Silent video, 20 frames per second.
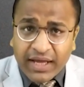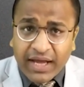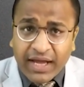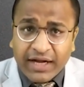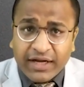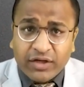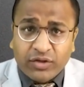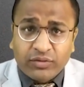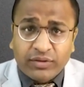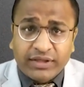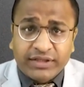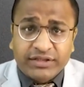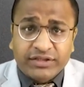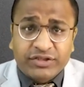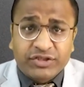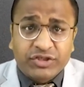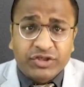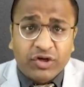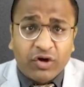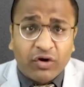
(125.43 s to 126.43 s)
and to
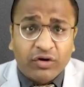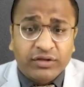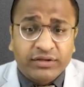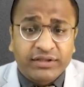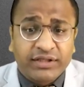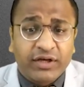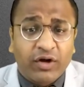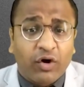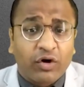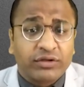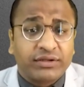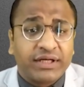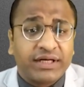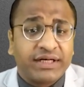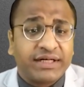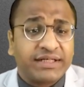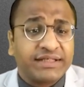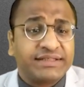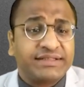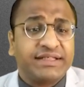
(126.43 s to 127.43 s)
ensure the
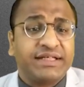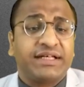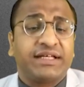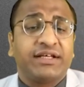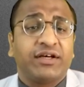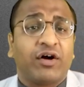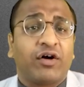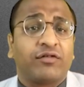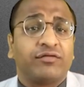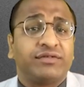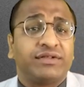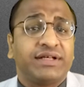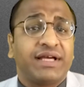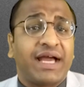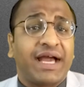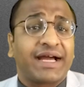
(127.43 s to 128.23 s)
authenticity of the